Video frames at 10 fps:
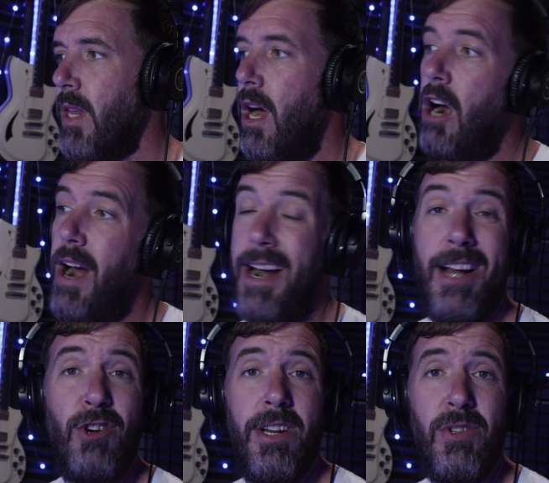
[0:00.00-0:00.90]
All right, I
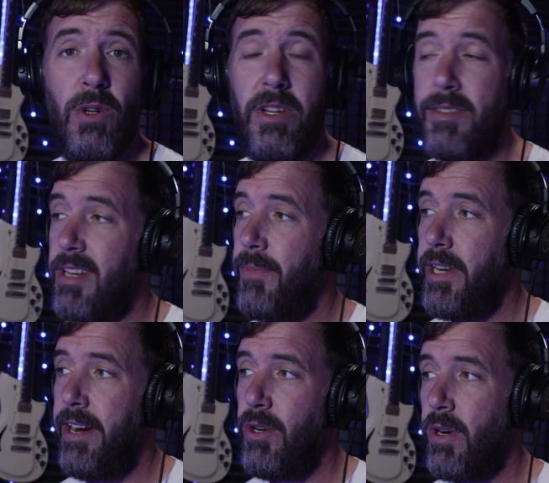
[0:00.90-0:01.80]
tried to do a little something
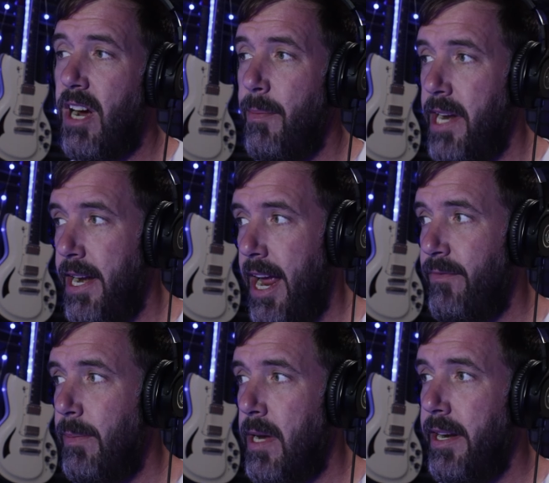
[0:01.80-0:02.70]
here to accommodate
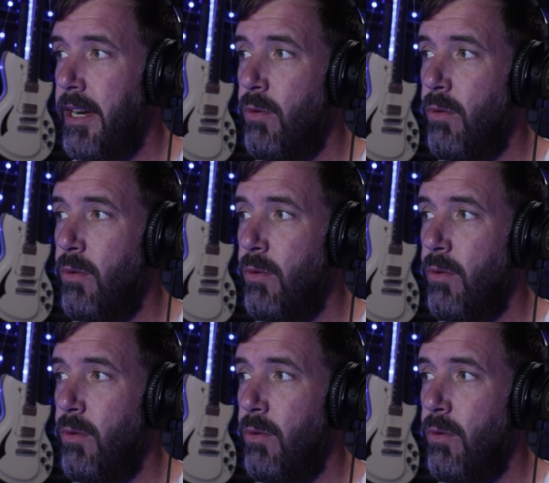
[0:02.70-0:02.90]
everybody.